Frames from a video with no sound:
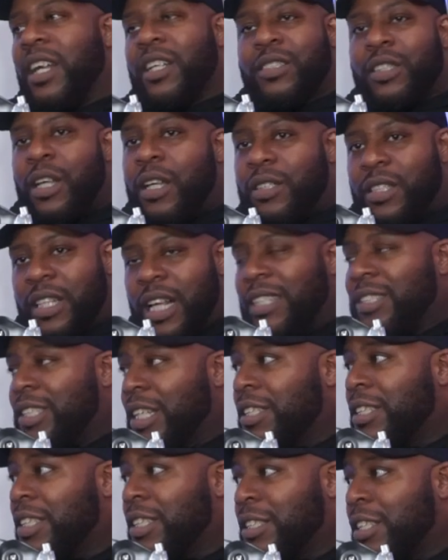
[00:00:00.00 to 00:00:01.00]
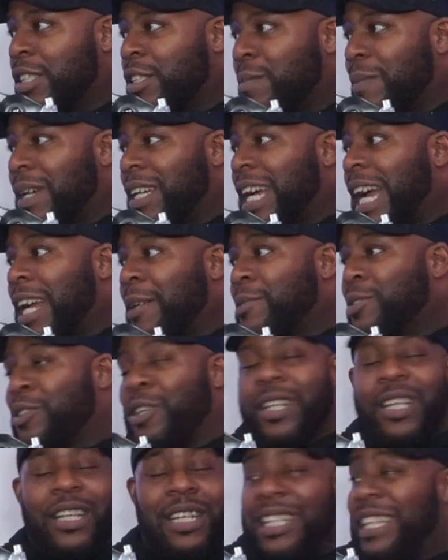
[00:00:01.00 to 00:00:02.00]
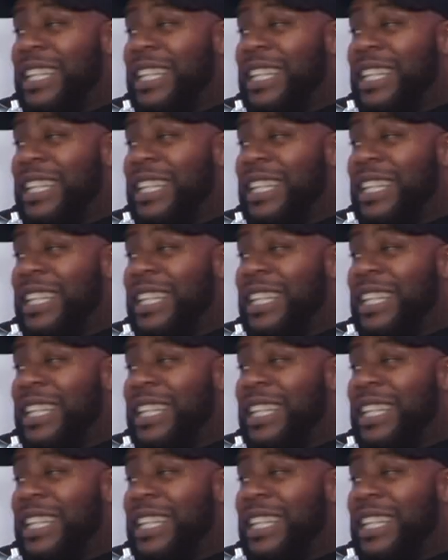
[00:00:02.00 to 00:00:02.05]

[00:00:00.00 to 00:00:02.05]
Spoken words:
that's the assistance, man. Capturing it.